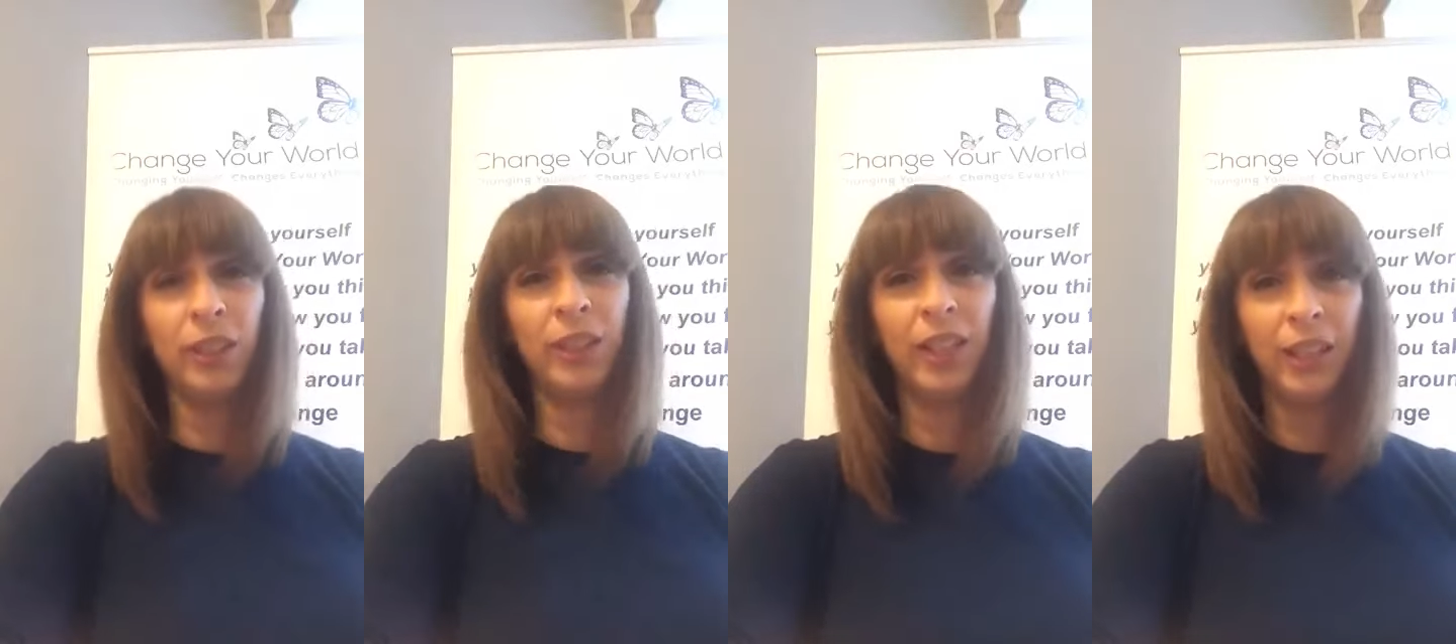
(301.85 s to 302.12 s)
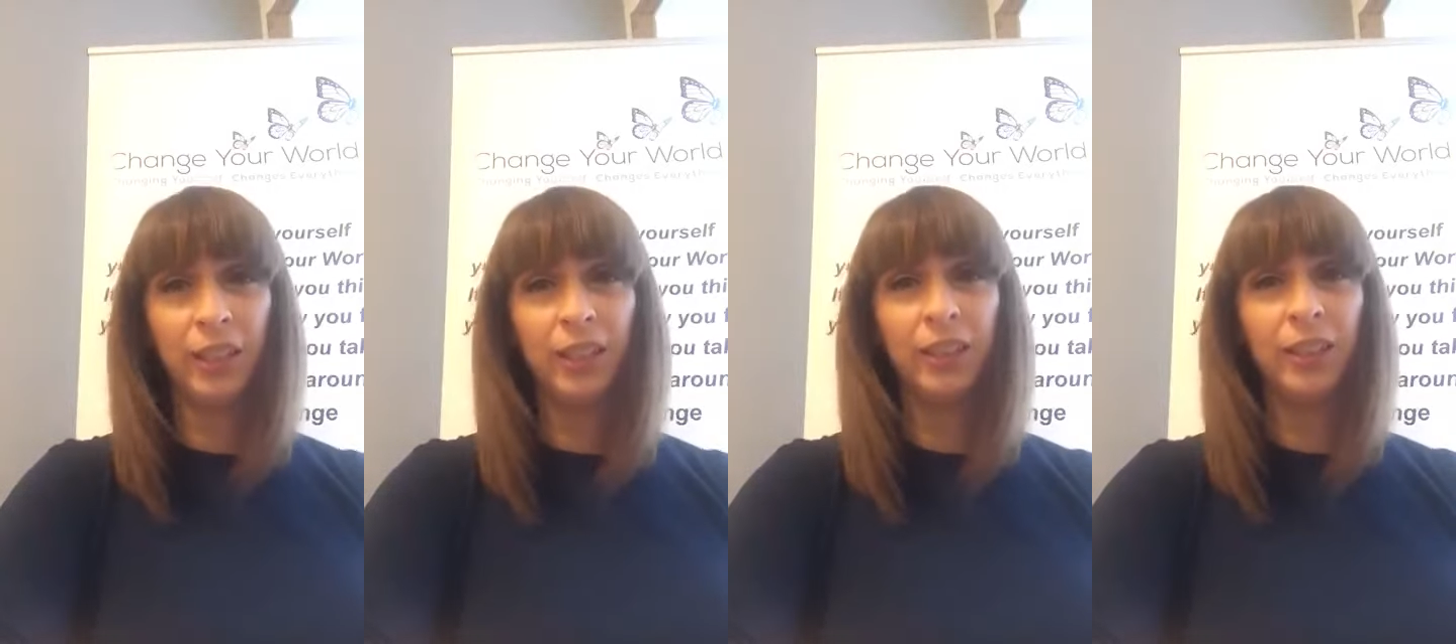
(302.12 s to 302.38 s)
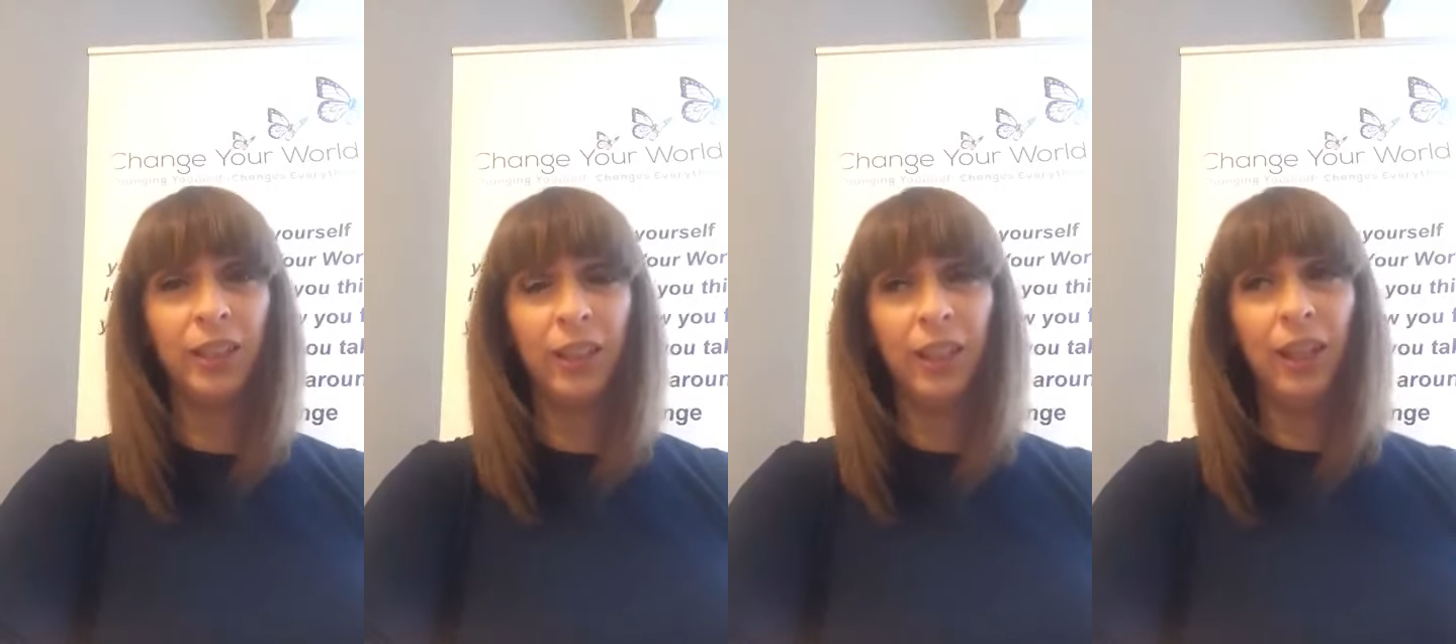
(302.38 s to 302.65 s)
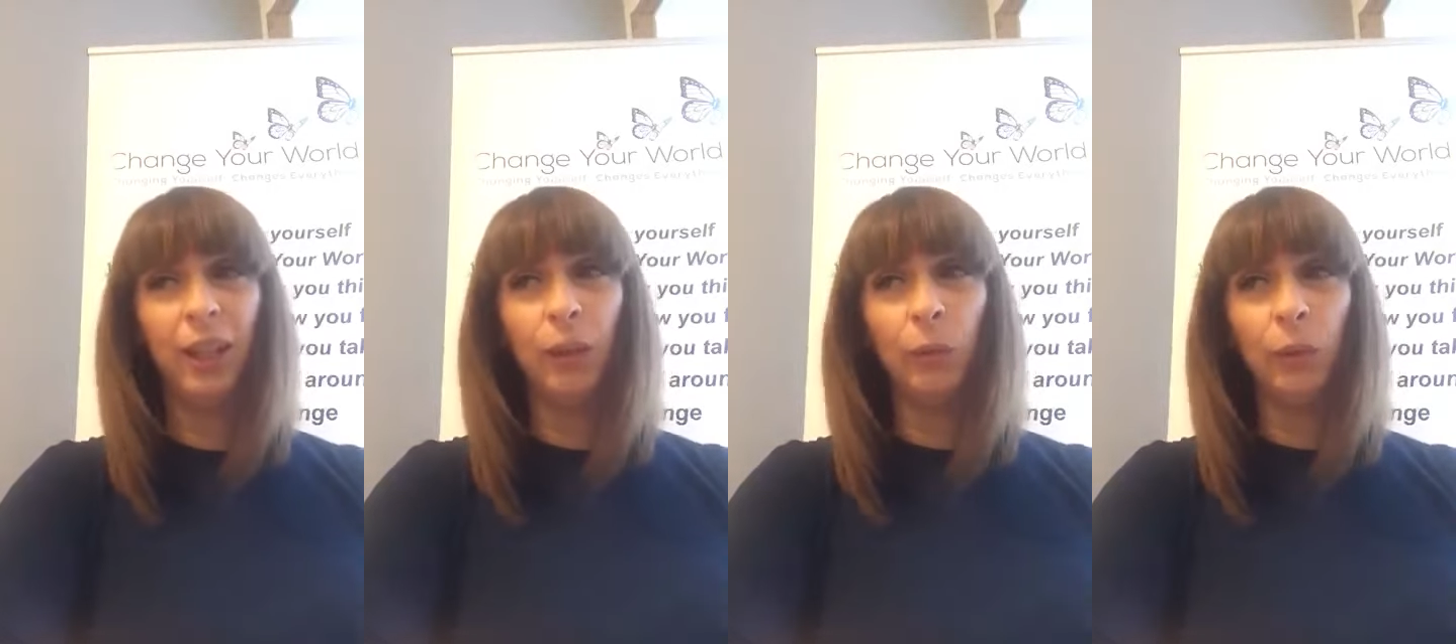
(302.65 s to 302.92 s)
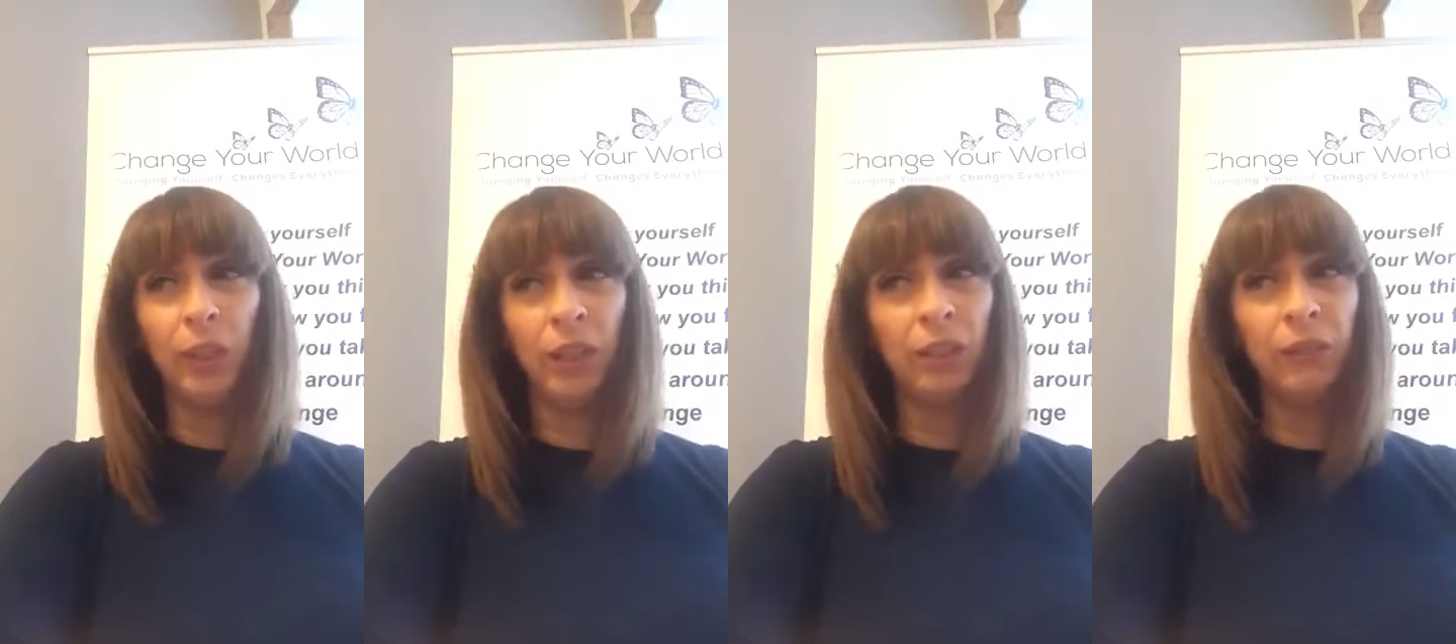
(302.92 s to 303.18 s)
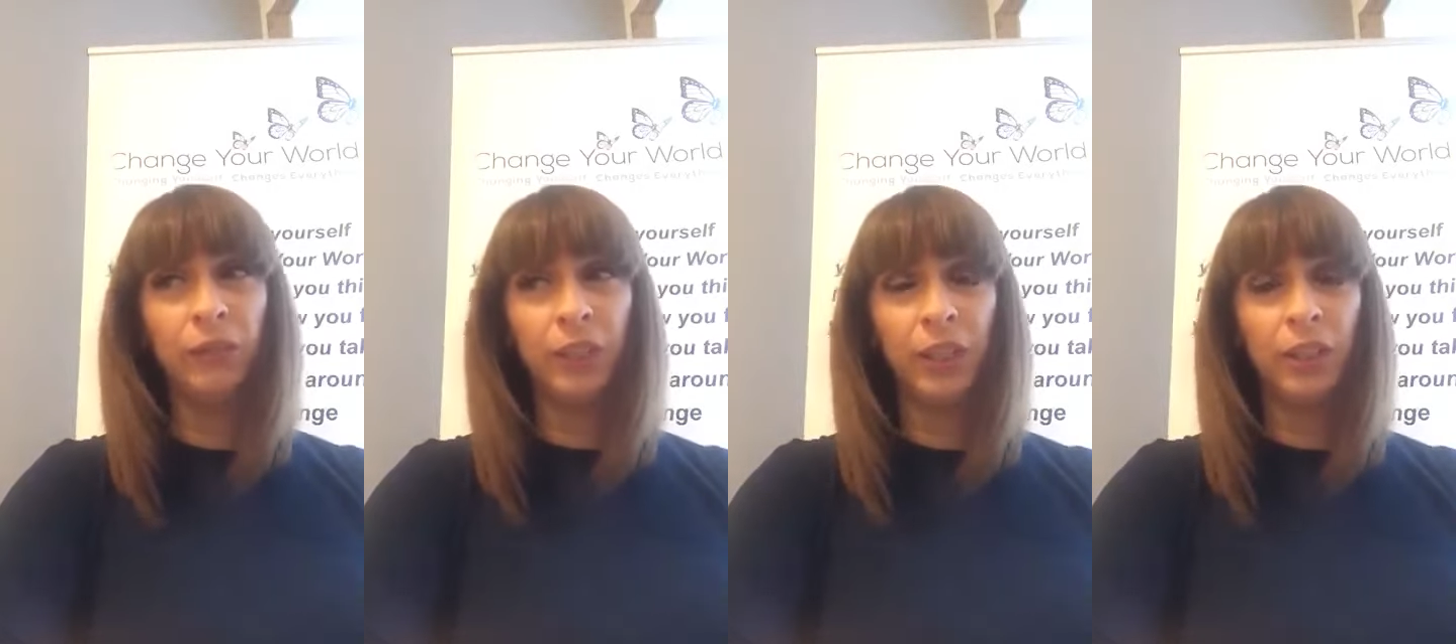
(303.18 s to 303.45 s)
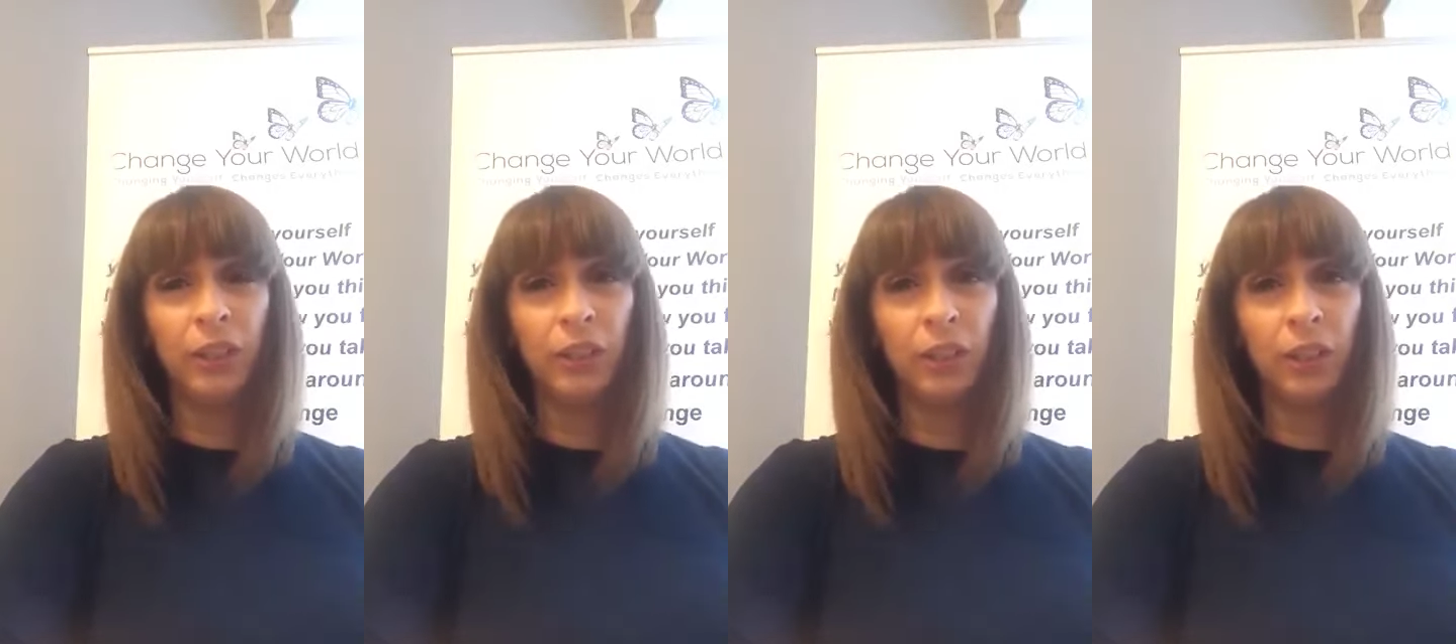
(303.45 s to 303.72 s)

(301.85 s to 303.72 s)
said we loved each